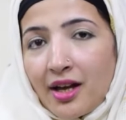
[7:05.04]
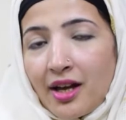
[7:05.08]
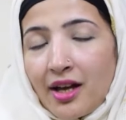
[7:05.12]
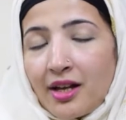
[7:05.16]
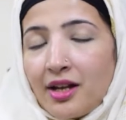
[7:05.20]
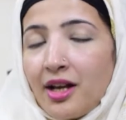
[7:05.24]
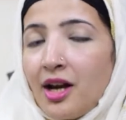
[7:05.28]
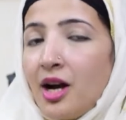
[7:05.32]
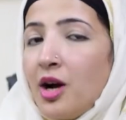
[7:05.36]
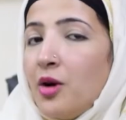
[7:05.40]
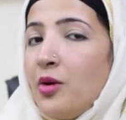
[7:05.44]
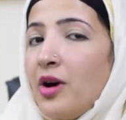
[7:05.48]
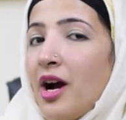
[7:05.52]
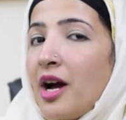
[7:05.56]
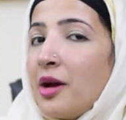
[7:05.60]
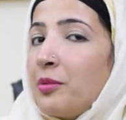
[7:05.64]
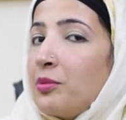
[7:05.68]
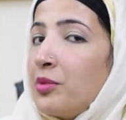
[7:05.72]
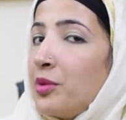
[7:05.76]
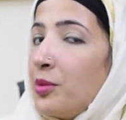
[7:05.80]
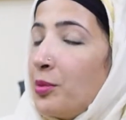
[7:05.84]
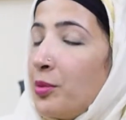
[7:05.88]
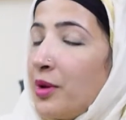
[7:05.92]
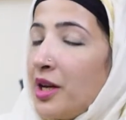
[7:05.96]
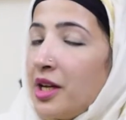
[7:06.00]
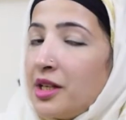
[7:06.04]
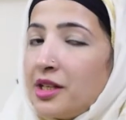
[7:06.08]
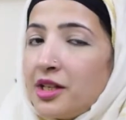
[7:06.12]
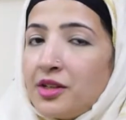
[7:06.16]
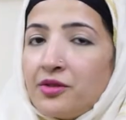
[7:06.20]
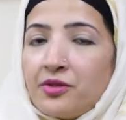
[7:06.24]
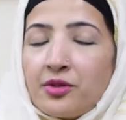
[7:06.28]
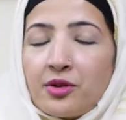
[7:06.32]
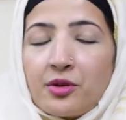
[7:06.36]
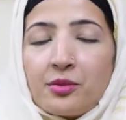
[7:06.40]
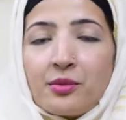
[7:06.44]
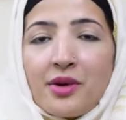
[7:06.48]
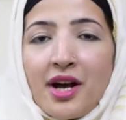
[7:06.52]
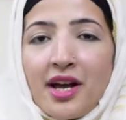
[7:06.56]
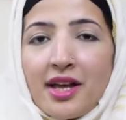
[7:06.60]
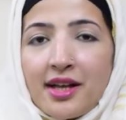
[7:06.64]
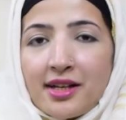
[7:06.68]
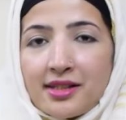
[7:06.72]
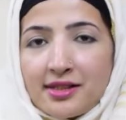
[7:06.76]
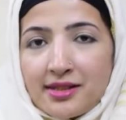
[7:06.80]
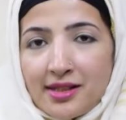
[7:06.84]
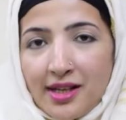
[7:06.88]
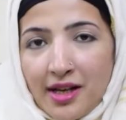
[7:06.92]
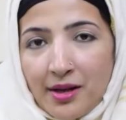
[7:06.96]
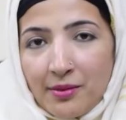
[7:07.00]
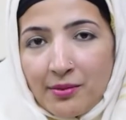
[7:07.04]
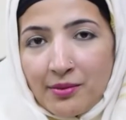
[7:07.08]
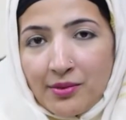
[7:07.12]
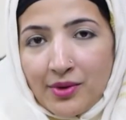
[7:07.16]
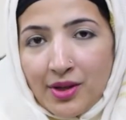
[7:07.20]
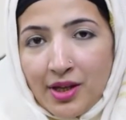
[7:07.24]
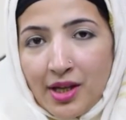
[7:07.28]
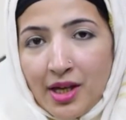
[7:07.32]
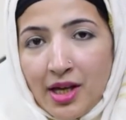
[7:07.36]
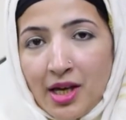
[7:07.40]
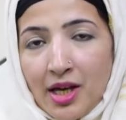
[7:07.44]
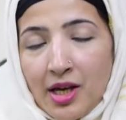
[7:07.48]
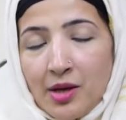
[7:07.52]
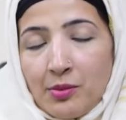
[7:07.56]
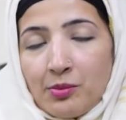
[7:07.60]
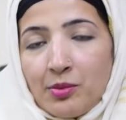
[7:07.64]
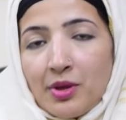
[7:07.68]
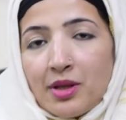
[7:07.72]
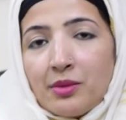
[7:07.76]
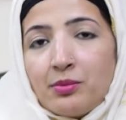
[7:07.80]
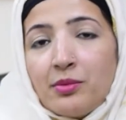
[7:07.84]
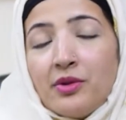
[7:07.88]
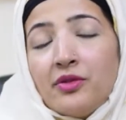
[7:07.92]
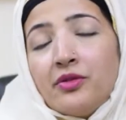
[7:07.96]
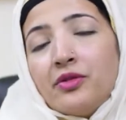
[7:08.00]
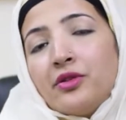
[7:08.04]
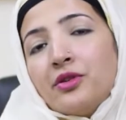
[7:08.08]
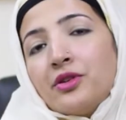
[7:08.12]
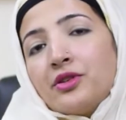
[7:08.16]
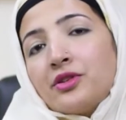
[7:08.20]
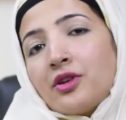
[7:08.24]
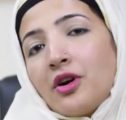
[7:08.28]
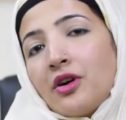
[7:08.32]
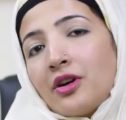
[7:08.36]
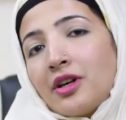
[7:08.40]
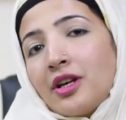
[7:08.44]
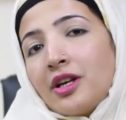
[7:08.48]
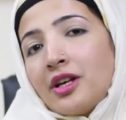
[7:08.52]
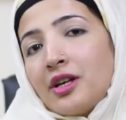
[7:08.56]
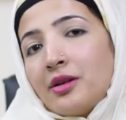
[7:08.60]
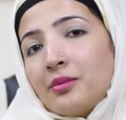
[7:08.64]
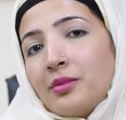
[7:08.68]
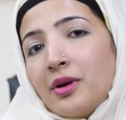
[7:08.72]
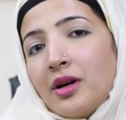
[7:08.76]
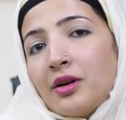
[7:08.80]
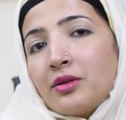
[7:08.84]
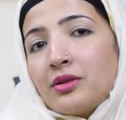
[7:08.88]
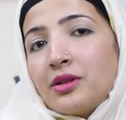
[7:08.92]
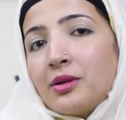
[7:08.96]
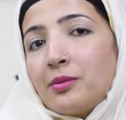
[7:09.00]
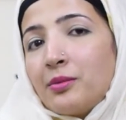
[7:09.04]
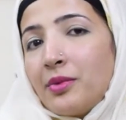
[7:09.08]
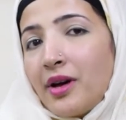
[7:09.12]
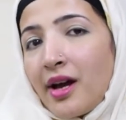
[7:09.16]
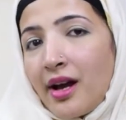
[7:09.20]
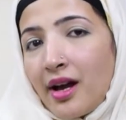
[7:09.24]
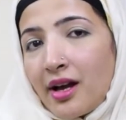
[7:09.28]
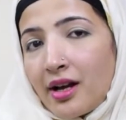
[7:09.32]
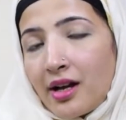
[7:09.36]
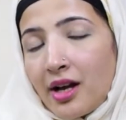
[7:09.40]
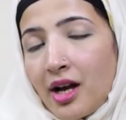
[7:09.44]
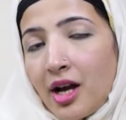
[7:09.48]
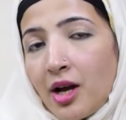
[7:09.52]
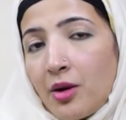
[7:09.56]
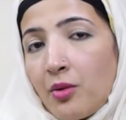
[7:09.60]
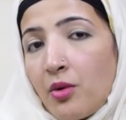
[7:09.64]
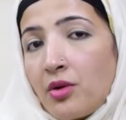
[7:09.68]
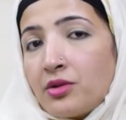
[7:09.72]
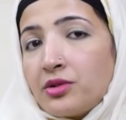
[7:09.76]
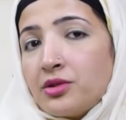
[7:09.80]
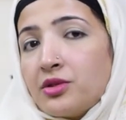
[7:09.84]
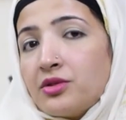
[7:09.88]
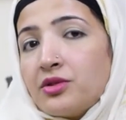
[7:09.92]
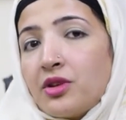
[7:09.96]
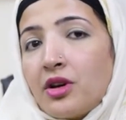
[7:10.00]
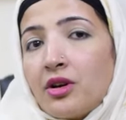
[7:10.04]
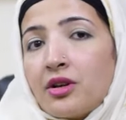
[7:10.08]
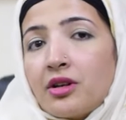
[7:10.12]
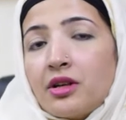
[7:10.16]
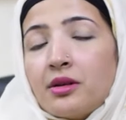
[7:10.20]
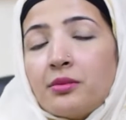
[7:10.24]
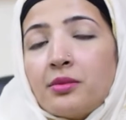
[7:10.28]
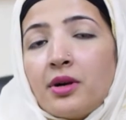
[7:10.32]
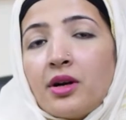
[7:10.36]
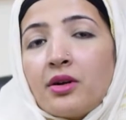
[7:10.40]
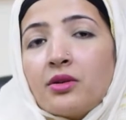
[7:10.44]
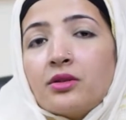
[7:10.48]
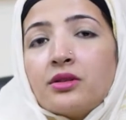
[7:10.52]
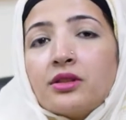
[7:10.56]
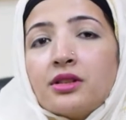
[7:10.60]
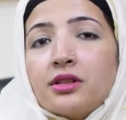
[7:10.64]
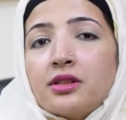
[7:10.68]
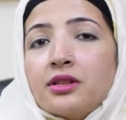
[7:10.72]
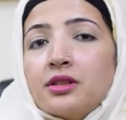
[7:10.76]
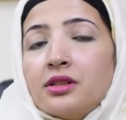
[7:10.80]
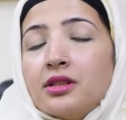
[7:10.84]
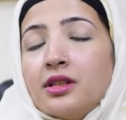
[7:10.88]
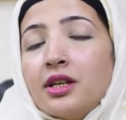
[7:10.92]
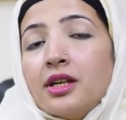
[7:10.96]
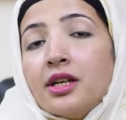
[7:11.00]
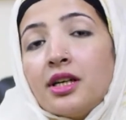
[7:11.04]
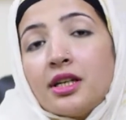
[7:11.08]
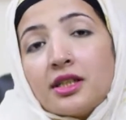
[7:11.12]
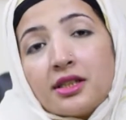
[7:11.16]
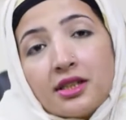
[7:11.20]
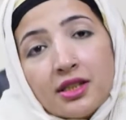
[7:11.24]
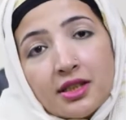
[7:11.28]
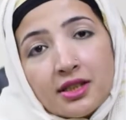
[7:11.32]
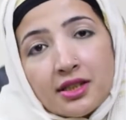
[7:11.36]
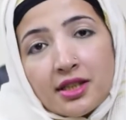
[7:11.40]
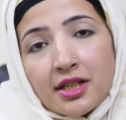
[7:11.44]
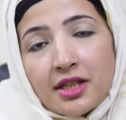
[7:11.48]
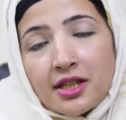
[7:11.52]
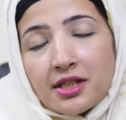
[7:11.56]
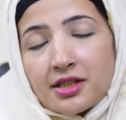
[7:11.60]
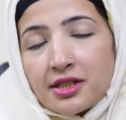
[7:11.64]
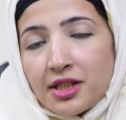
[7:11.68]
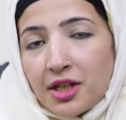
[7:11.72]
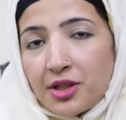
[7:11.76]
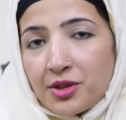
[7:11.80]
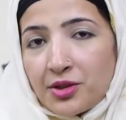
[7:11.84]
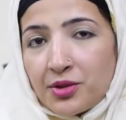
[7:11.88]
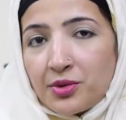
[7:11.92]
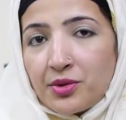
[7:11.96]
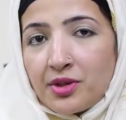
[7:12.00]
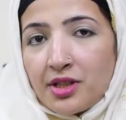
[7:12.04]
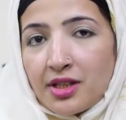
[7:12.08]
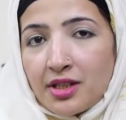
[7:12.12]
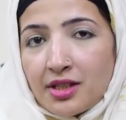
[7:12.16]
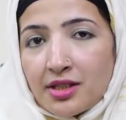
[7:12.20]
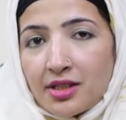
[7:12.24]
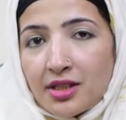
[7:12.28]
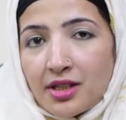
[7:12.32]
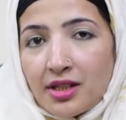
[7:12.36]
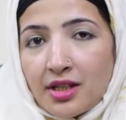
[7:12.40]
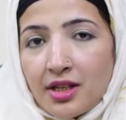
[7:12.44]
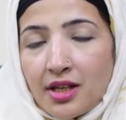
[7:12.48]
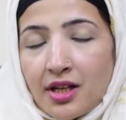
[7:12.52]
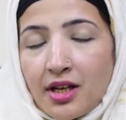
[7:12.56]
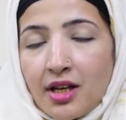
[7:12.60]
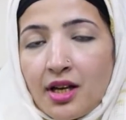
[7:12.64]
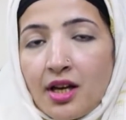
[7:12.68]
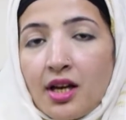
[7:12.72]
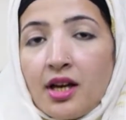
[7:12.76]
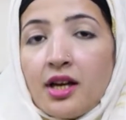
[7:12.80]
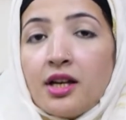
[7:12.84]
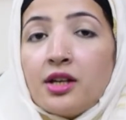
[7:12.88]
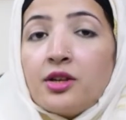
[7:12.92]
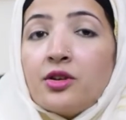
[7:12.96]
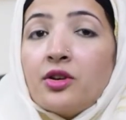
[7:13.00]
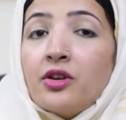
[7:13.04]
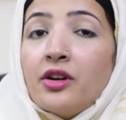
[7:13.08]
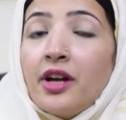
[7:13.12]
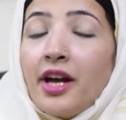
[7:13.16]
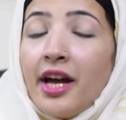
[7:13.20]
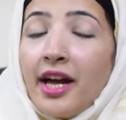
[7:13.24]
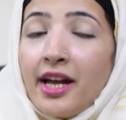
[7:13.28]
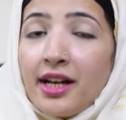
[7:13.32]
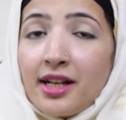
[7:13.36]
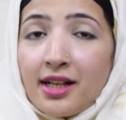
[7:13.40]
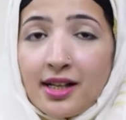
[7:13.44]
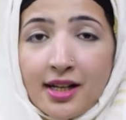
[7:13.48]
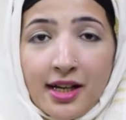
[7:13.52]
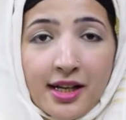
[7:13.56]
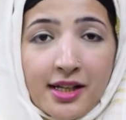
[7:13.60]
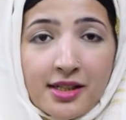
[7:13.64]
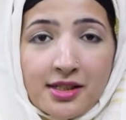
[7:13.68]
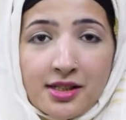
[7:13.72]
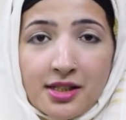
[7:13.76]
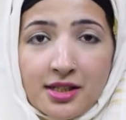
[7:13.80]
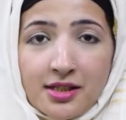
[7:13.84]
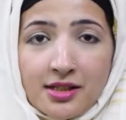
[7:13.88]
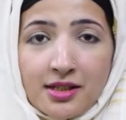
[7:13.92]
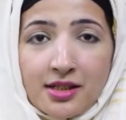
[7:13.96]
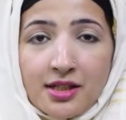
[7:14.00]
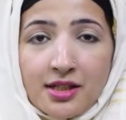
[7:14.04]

and how I prepared it for my exam. But before talking about the bag, I want to talk about the other things that you need. Your headlight.